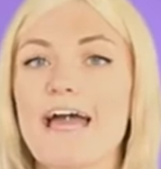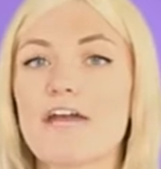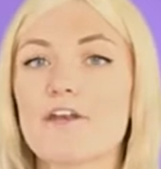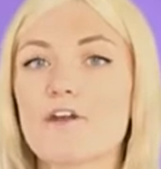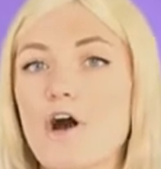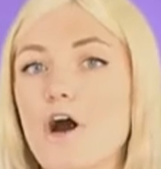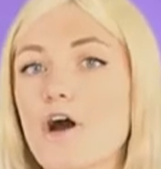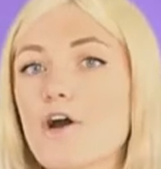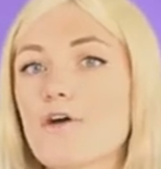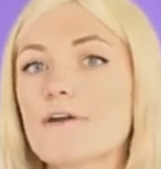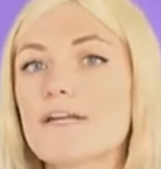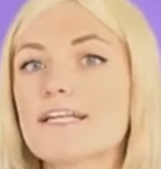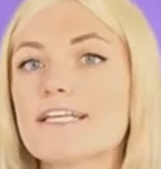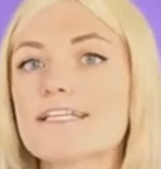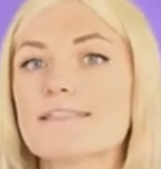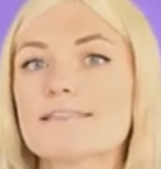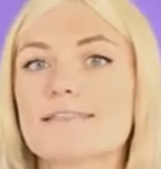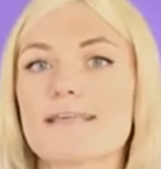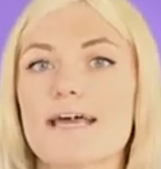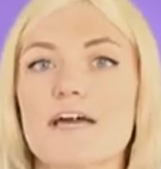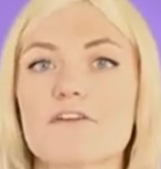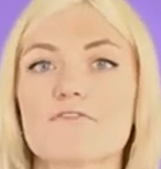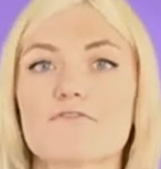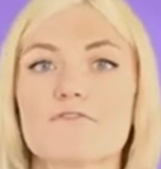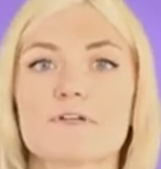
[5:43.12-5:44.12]
and already
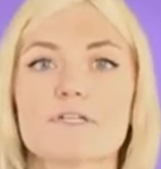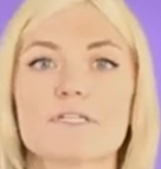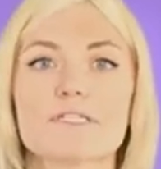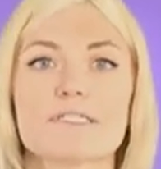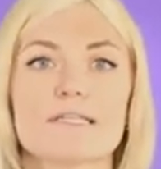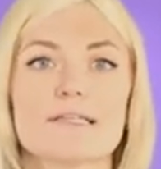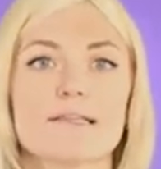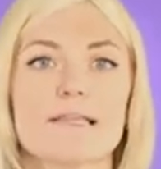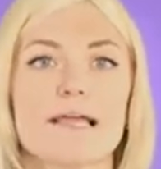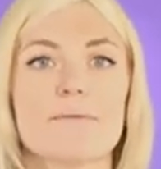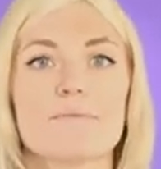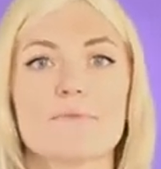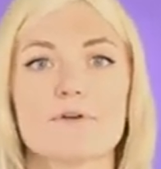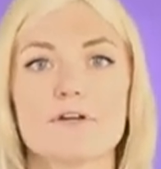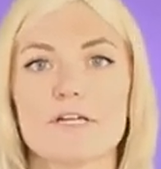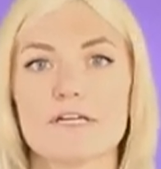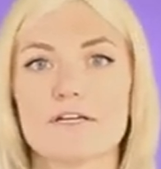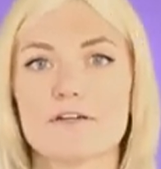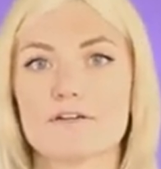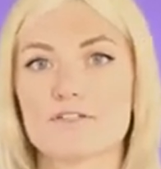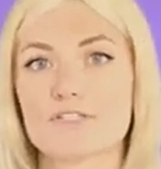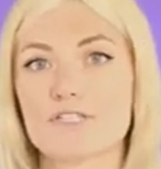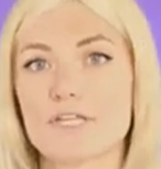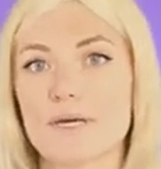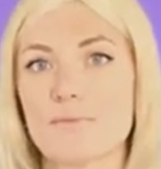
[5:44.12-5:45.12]
set for a
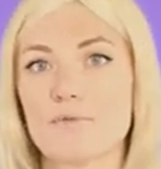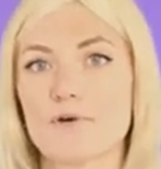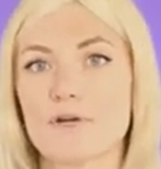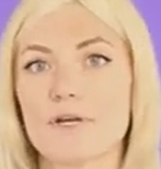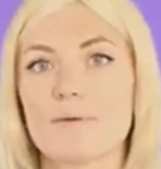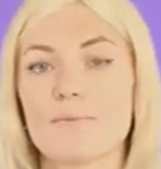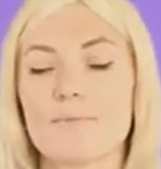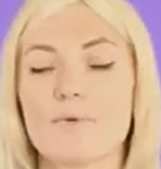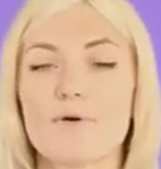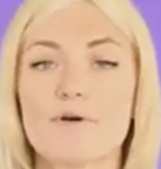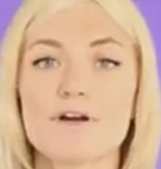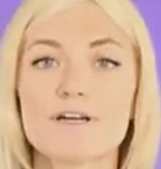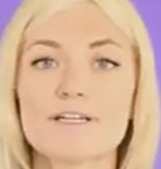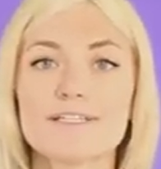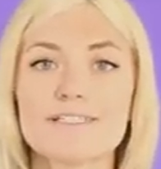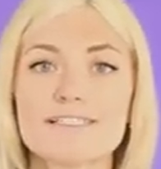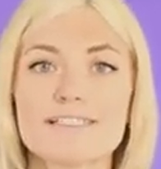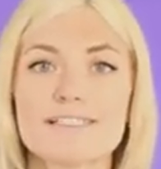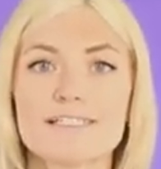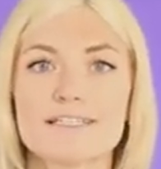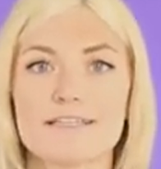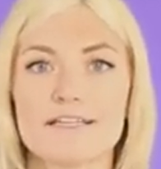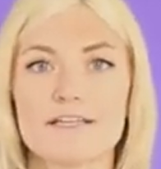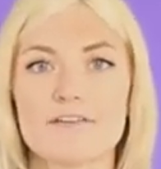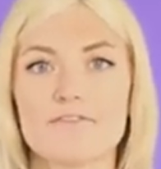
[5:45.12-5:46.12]
celebrity or someone
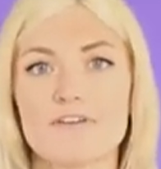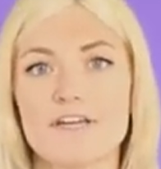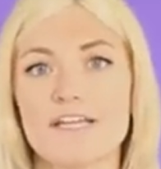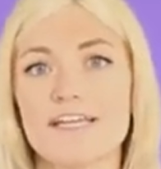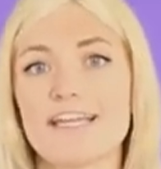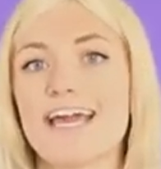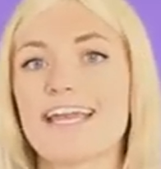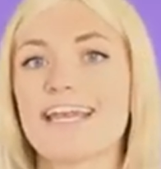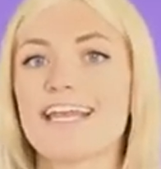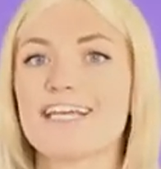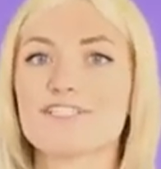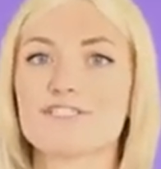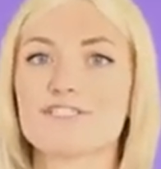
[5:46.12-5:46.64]
important to live in and